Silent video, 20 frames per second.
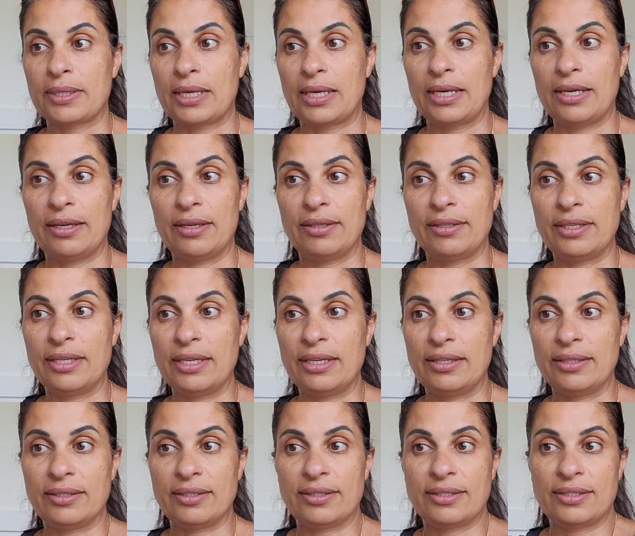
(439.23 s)

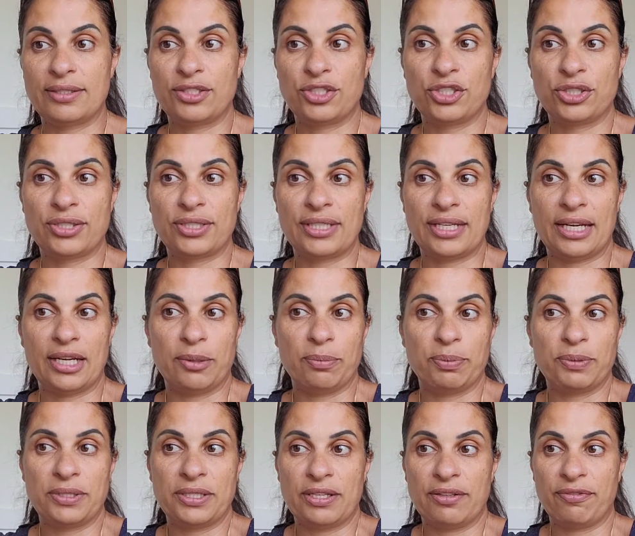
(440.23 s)
It just
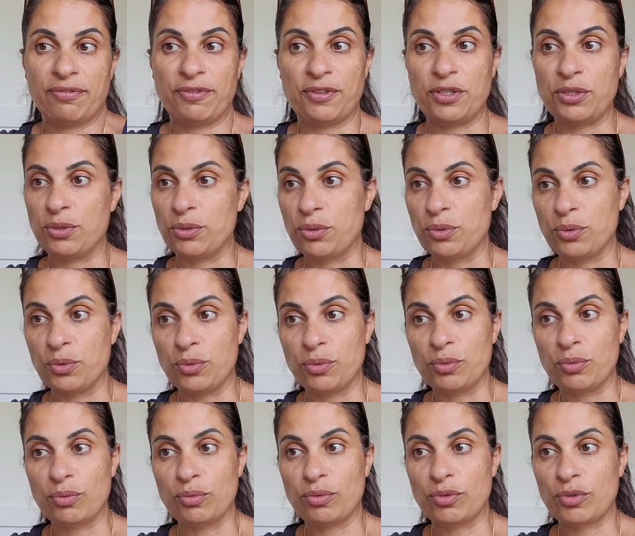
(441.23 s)
helps if
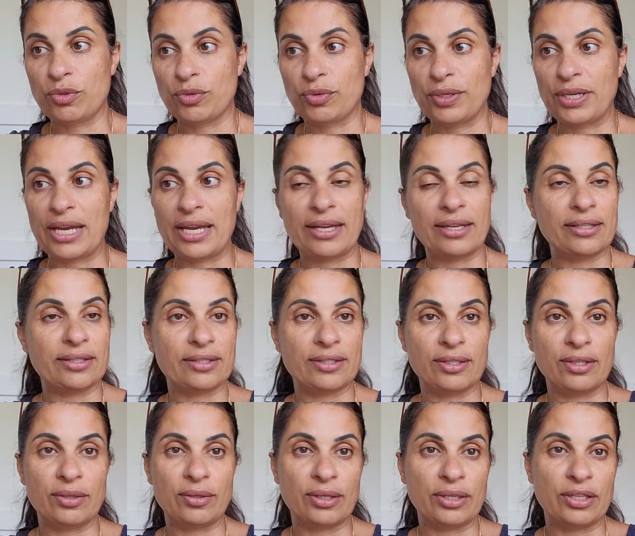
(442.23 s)
you create,
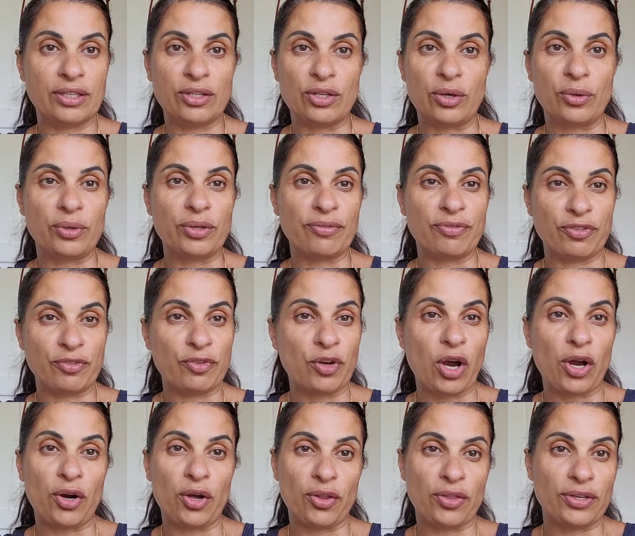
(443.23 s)
if you've
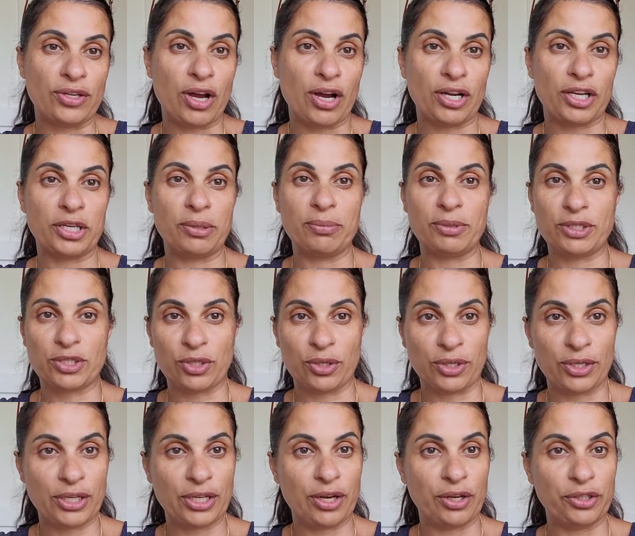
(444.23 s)
got all the documents
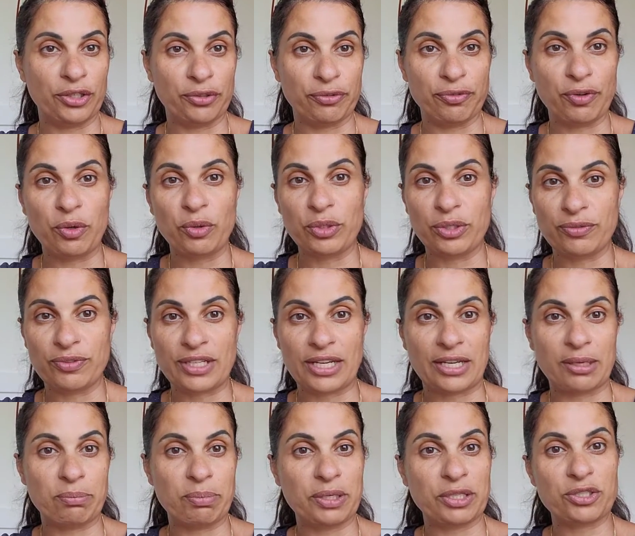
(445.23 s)
already on your phone, you've
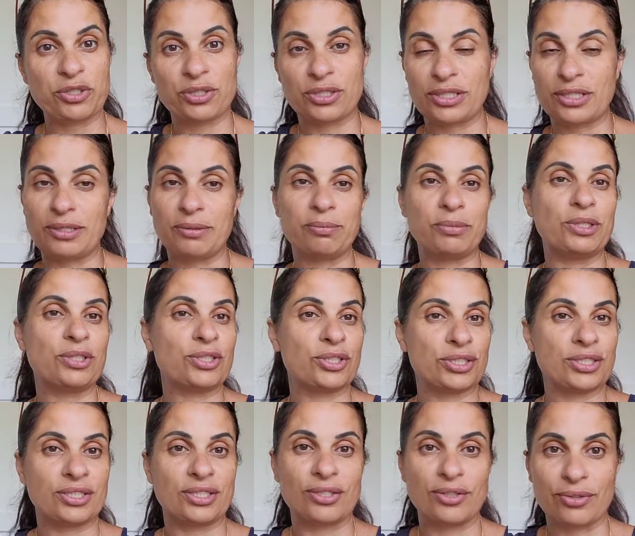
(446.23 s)
taken pictures of them,
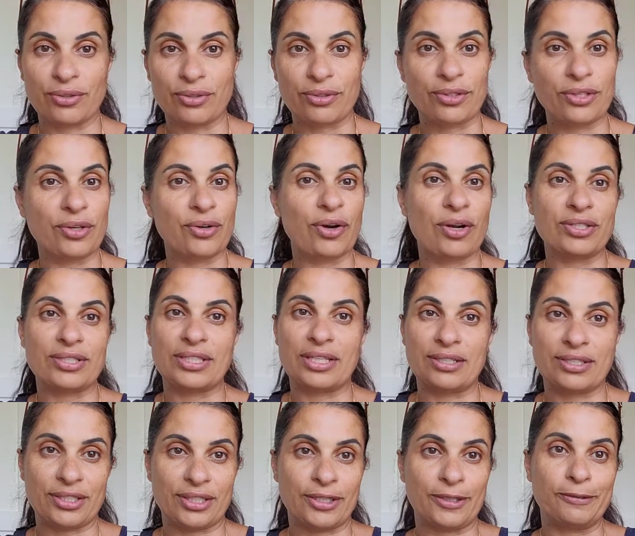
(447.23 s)
you're all
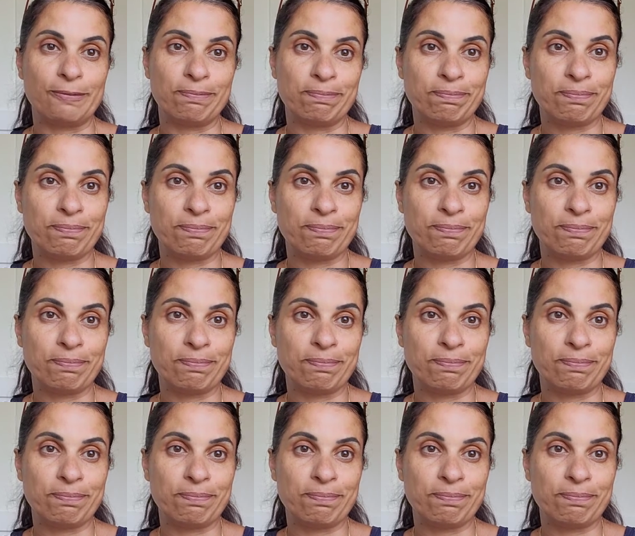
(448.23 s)
set to go.